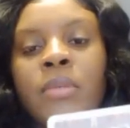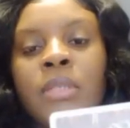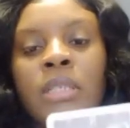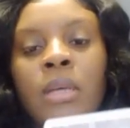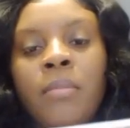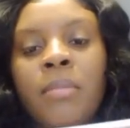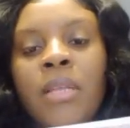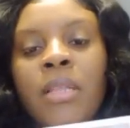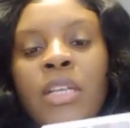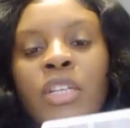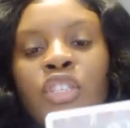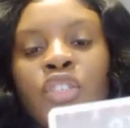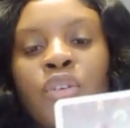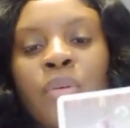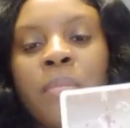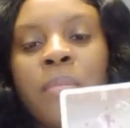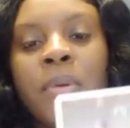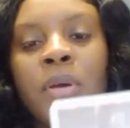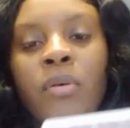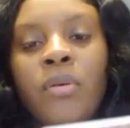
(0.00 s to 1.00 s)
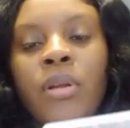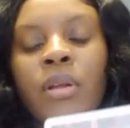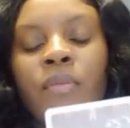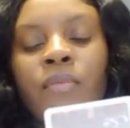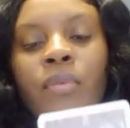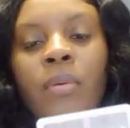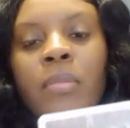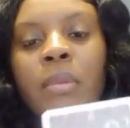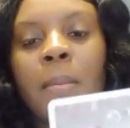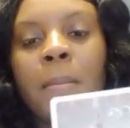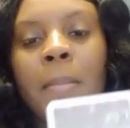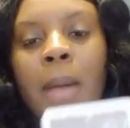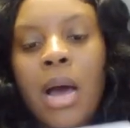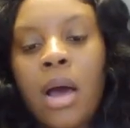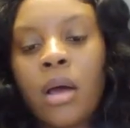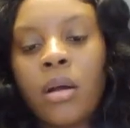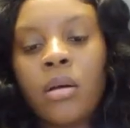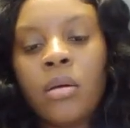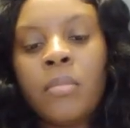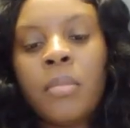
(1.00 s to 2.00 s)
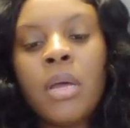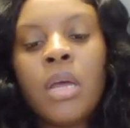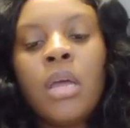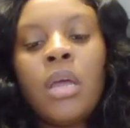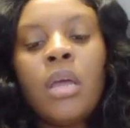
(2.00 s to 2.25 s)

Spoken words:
something that you're building from the bottom.